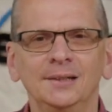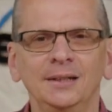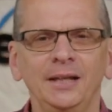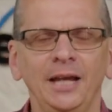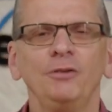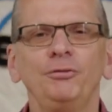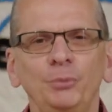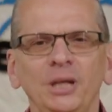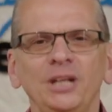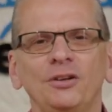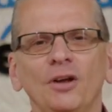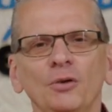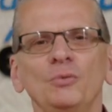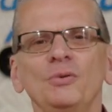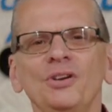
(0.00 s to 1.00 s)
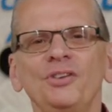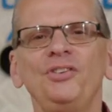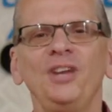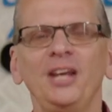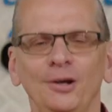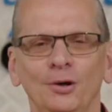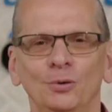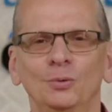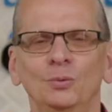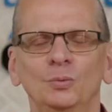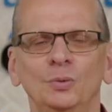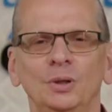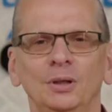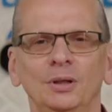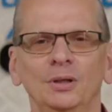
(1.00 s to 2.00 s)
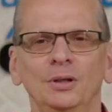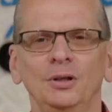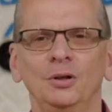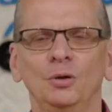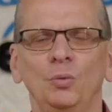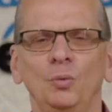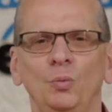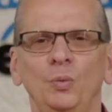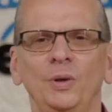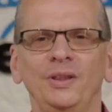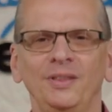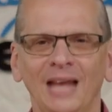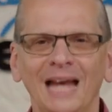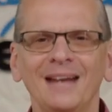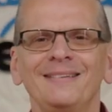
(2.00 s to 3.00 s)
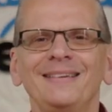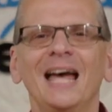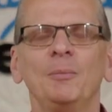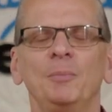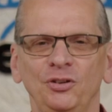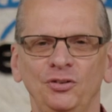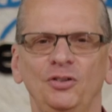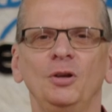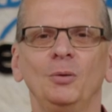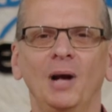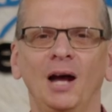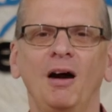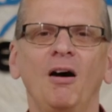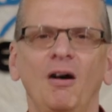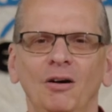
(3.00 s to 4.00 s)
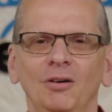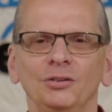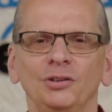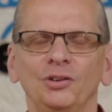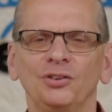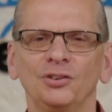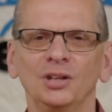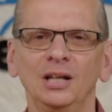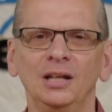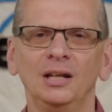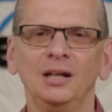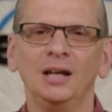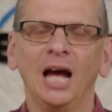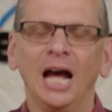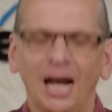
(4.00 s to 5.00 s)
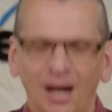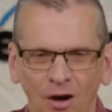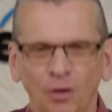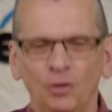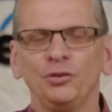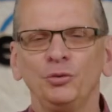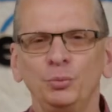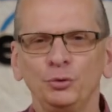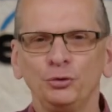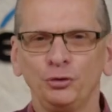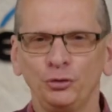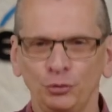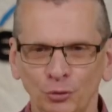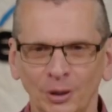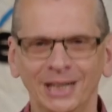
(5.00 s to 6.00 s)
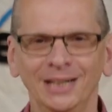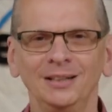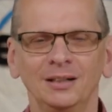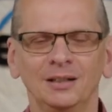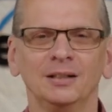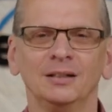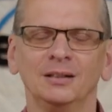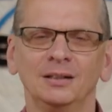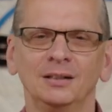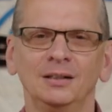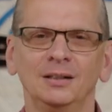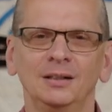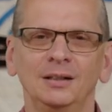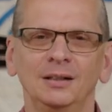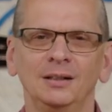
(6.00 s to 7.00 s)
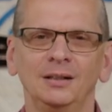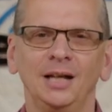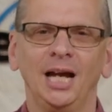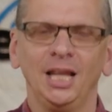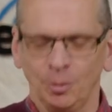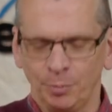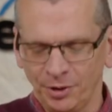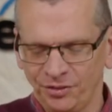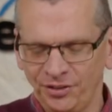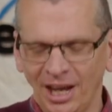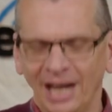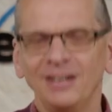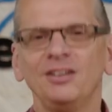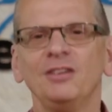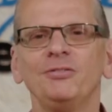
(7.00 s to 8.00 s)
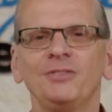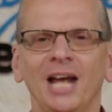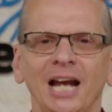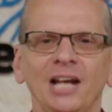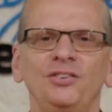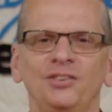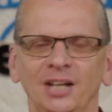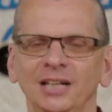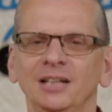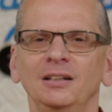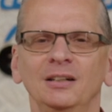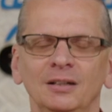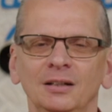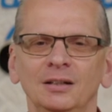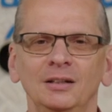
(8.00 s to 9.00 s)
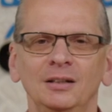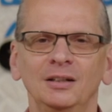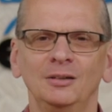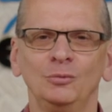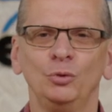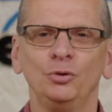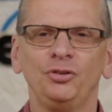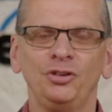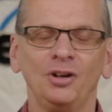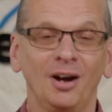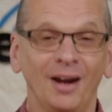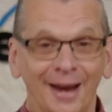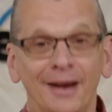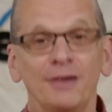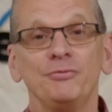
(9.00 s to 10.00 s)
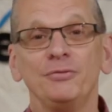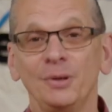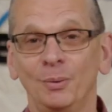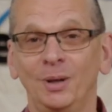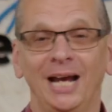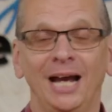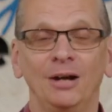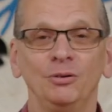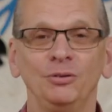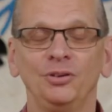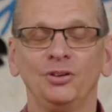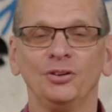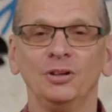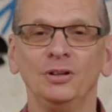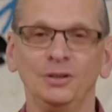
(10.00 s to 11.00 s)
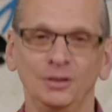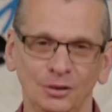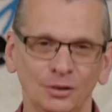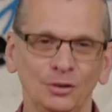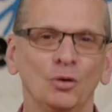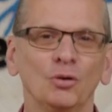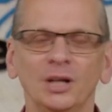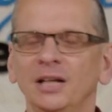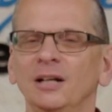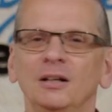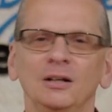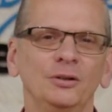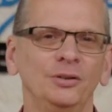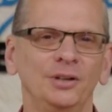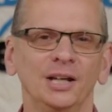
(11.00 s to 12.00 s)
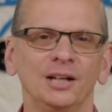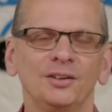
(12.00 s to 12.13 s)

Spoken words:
If we don't deal with that damage to our hearts will shrink, and the protective casing will shut everyone out, God included.